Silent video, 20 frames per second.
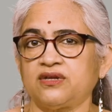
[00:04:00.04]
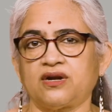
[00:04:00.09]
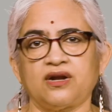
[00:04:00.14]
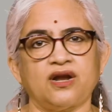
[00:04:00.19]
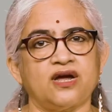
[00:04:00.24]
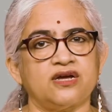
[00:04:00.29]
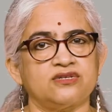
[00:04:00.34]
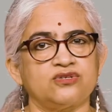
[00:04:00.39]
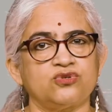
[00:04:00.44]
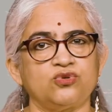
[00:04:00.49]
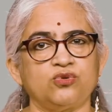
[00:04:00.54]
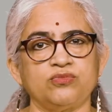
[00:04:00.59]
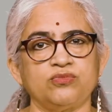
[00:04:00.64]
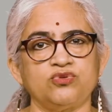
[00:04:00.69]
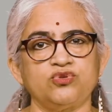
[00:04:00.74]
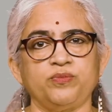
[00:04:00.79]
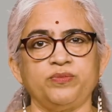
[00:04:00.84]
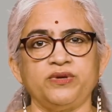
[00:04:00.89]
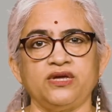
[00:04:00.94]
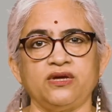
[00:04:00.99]
the classroom
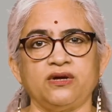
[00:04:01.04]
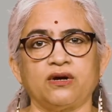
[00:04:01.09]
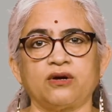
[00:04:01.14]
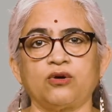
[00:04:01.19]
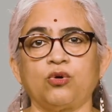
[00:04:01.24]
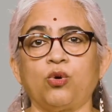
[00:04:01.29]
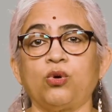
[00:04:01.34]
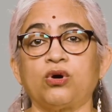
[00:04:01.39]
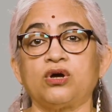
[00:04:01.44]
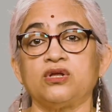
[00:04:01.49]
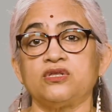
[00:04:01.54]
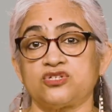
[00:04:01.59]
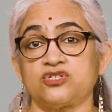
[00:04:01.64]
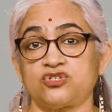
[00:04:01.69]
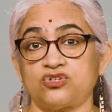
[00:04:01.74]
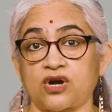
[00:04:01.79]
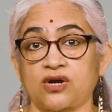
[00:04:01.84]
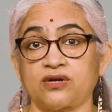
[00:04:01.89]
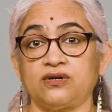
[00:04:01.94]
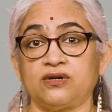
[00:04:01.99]
to be a
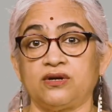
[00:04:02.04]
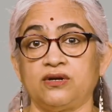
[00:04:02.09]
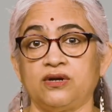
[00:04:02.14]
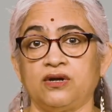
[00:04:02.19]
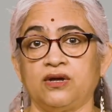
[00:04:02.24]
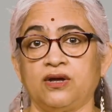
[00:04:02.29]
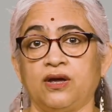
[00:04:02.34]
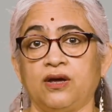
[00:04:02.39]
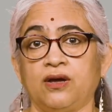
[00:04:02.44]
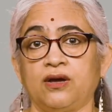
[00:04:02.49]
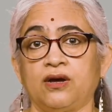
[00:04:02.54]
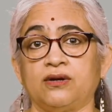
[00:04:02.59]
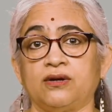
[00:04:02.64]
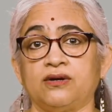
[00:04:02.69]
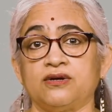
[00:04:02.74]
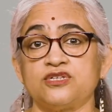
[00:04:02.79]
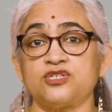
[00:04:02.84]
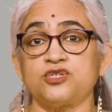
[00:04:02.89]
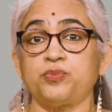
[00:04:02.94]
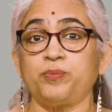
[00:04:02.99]
co-constructed
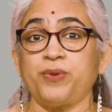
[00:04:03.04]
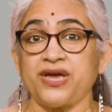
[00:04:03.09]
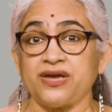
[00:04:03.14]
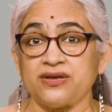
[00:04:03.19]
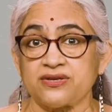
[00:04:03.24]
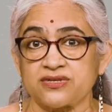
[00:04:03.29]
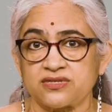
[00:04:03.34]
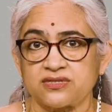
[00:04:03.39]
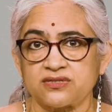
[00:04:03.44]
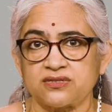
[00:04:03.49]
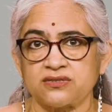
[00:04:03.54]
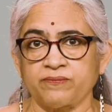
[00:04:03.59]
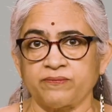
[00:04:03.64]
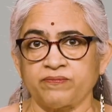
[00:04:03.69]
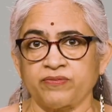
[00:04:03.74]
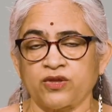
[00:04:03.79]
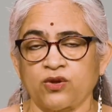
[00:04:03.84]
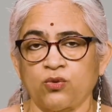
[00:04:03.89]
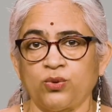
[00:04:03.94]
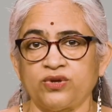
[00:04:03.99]
uh, space
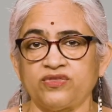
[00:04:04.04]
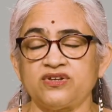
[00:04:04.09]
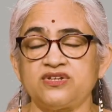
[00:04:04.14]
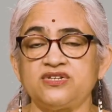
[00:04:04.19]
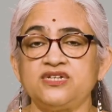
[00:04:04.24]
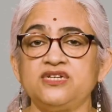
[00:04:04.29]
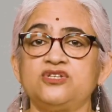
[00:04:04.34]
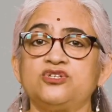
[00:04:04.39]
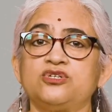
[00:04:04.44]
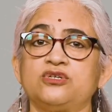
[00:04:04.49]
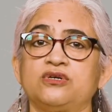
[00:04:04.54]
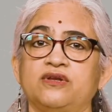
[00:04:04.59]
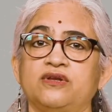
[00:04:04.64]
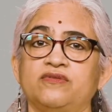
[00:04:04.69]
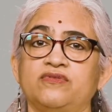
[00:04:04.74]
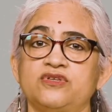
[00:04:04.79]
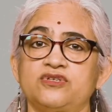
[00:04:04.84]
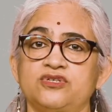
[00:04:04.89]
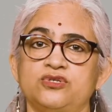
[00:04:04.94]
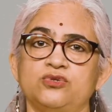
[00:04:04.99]
where the teacher
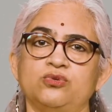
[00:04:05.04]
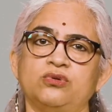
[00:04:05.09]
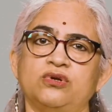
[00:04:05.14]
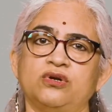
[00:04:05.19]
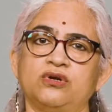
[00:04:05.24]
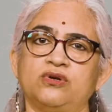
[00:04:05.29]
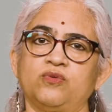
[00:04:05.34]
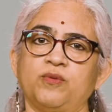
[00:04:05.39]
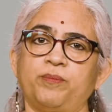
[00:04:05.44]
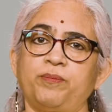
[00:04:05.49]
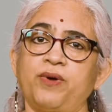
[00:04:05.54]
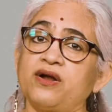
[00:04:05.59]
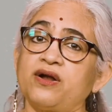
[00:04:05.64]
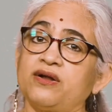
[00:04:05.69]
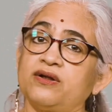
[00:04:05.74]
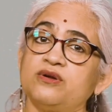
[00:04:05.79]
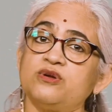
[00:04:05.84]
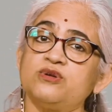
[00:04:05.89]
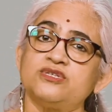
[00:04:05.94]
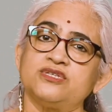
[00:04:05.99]
and the student were
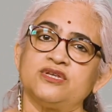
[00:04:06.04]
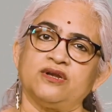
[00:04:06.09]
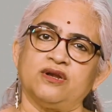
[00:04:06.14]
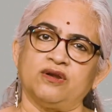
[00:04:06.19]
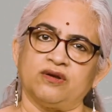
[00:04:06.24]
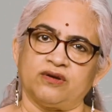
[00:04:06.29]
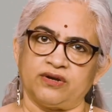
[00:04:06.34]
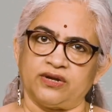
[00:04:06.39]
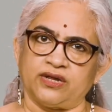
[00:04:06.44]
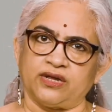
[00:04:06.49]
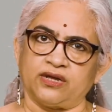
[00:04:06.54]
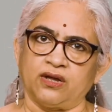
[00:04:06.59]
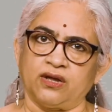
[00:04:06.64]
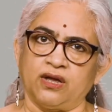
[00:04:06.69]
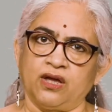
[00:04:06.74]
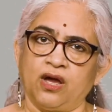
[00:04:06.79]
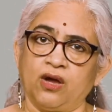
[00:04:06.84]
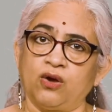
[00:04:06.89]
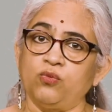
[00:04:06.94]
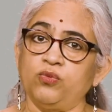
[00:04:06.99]
partners in learning.
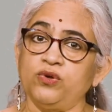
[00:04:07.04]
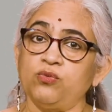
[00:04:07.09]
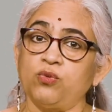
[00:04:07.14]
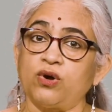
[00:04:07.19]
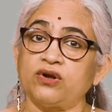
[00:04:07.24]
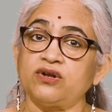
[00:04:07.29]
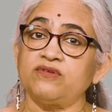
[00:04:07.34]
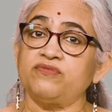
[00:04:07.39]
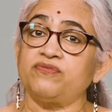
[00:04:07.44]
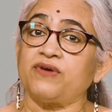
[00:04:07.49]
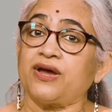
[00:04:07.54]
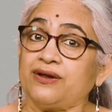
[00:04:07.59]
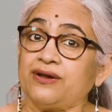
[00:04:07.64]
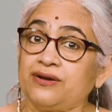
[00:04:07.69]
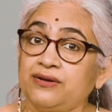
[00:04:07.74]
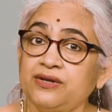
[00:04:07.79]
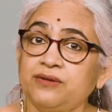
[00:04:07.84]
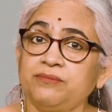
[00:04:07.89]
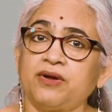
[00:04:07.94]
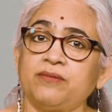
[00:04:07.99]
We wanted
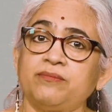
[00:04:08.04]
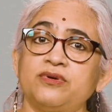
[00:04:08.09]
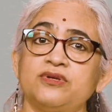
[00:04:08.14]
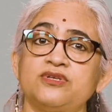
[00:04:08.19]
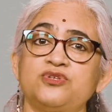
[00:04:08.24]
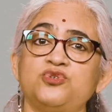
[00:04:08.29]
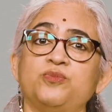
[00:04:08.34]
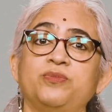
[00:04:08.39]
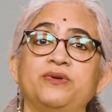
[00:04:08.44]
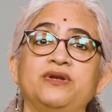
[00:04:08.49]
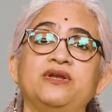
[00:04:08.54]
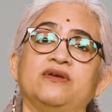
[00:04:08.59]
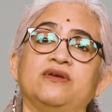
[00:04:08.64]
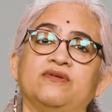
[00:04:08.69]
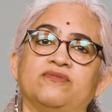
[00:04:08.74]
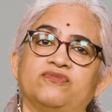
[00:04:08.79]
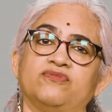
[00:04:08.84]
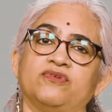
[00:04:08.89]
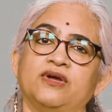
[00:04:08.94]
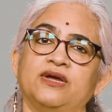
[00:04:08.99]
faculty members to
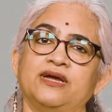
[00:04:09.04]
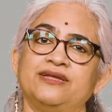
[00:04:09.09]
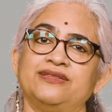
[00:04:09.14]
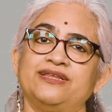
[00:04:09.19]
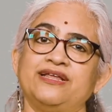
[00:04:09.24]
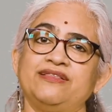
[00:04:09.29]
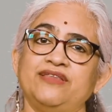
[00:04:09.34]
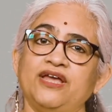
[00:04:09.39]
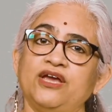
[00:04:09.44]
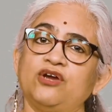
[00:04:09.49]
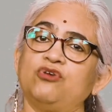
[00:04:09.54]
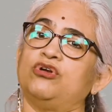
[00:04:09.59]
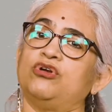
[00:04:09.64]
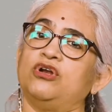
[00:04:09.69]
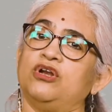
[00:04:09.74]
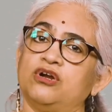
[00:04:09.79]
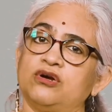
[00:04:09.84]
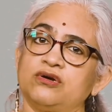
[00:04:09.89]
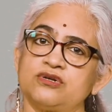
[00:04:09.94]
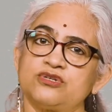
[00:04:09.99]
believe that they could
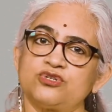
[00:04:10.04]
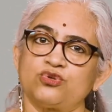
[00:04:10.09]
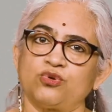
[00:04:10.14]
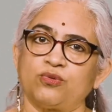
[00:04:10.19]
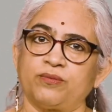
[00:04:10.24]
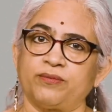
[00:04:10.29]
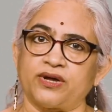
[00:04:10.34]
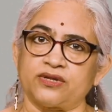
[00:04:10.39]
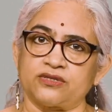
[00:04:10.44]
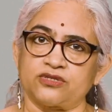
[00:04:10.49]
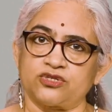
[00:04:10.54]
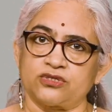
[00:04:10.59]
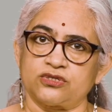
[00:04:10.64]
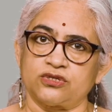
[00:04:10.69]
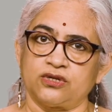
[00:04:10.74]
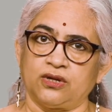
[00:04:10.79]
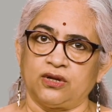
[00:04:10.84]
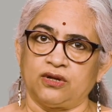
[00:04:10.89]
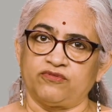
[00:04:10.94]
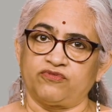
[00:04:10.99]
learn so much
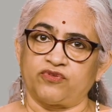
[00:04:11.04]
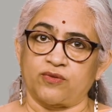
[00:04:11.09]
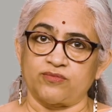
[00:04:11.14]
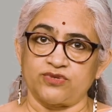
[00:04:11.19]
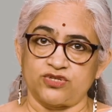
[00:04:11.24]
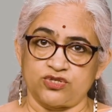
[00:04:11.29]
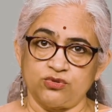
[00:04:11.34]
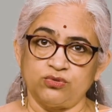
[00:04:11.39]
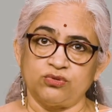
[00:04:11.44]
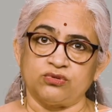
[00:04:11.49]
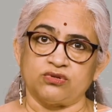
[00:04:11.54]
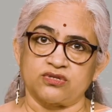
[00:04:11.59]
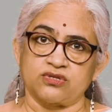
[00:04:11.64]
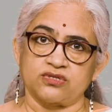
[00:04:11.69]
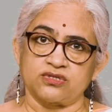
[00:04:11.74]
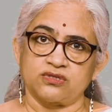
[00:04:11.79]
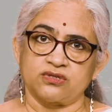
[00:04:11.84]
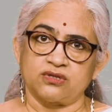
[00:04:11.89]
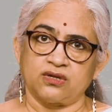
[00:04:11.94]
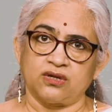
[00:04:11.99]
from
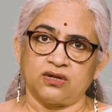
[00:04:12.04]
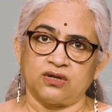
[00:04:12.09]
students.